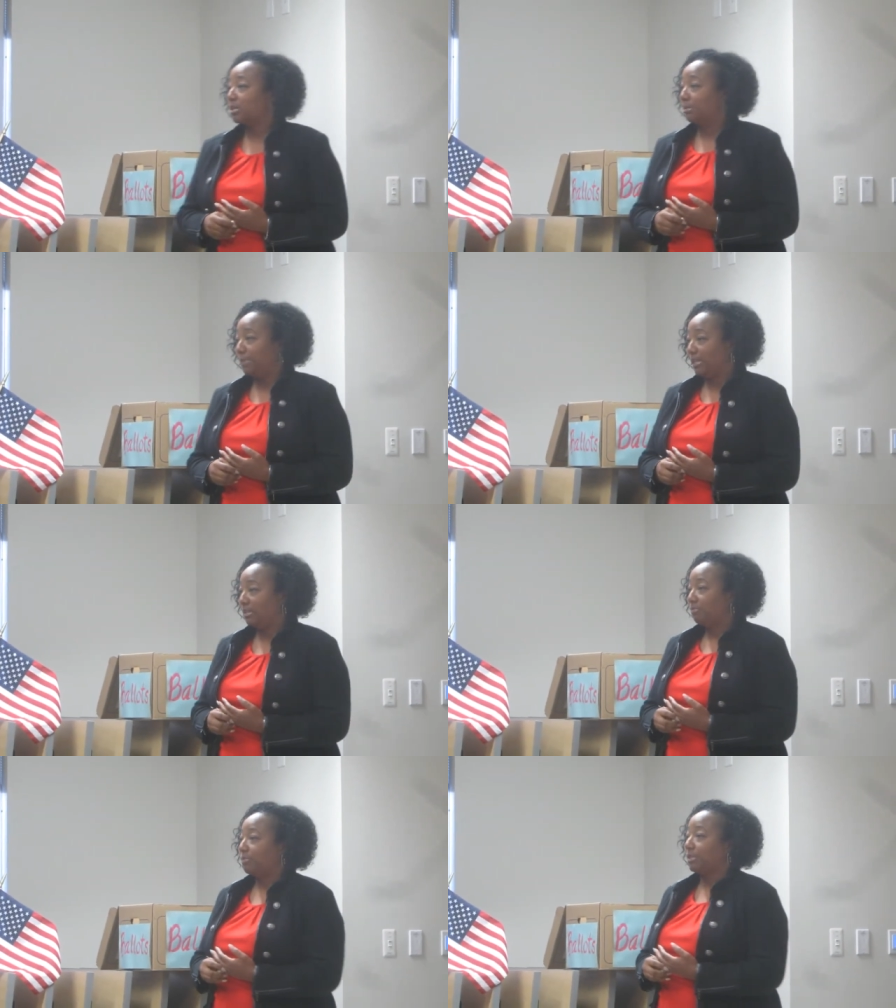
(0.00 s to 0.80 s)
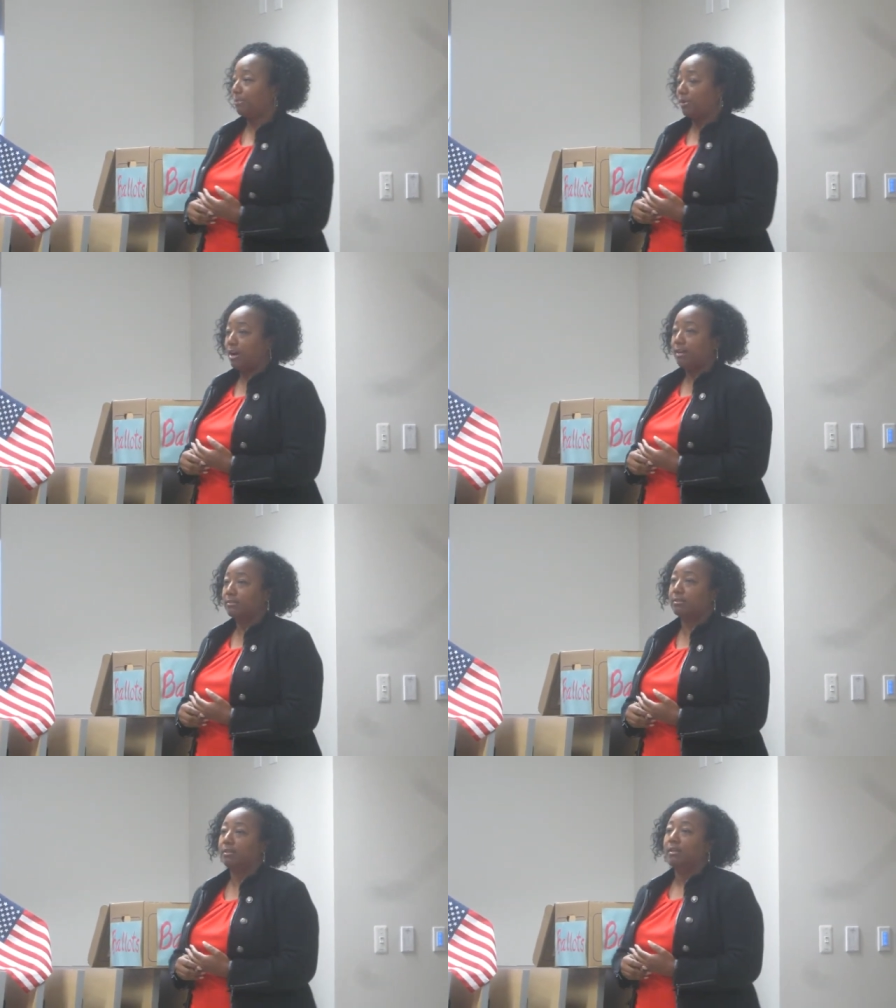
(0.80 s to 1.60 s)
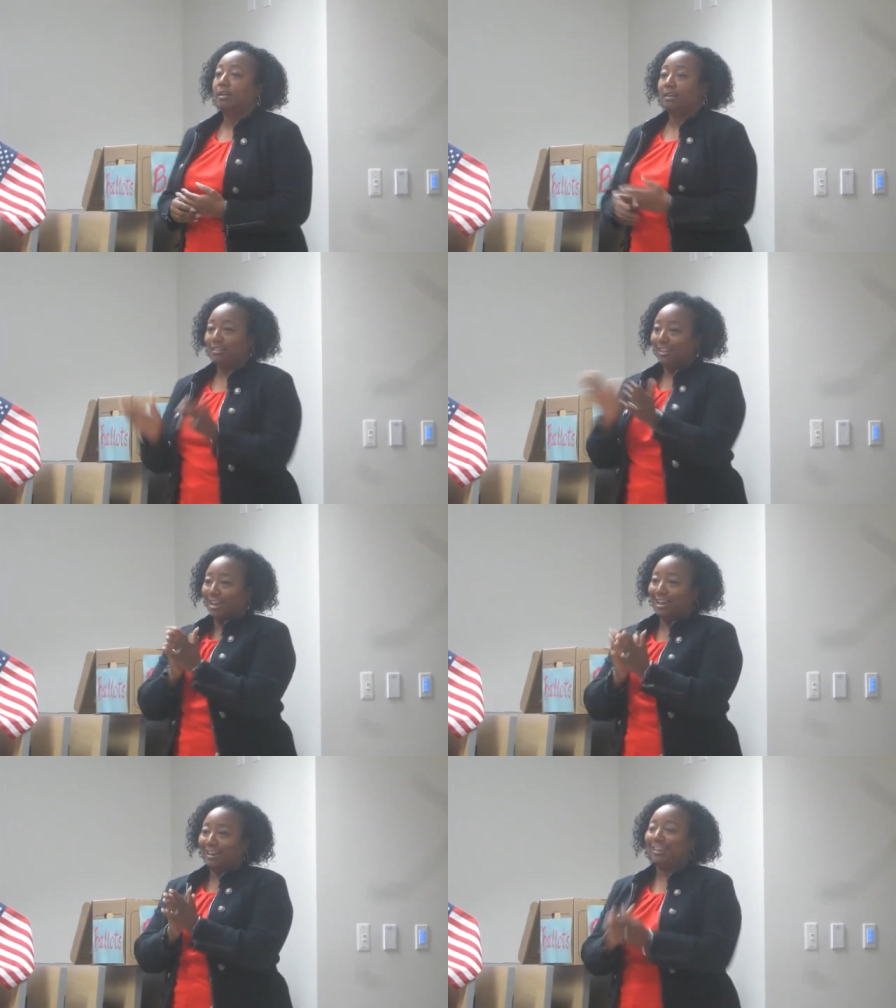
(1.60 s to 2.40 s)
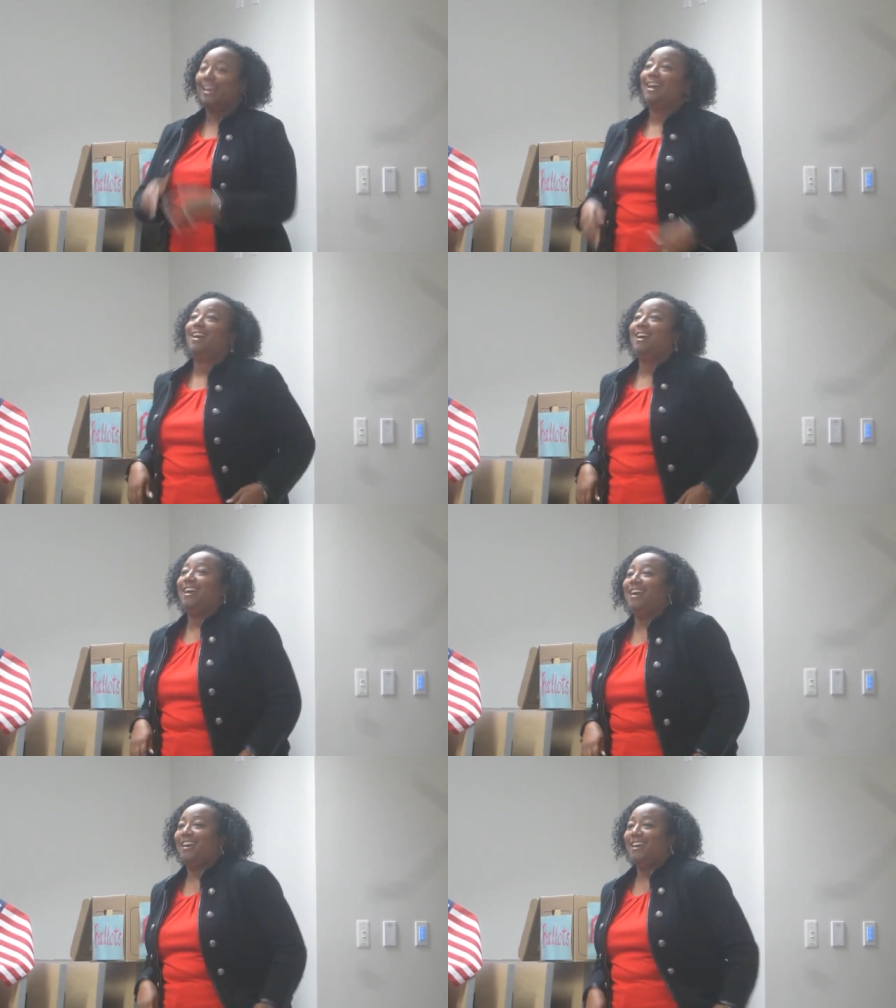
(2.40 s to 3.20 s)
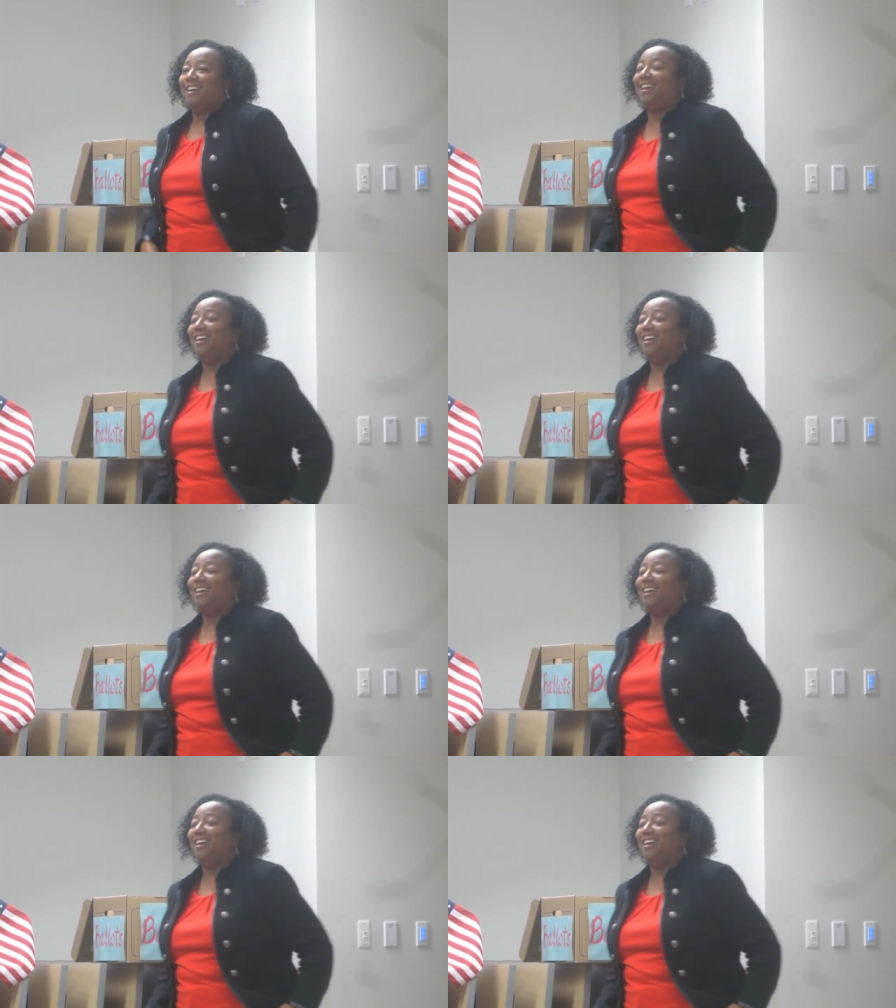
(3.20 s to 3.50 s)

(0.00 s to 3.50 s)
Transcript: Committee for Democrats. Hearing. And,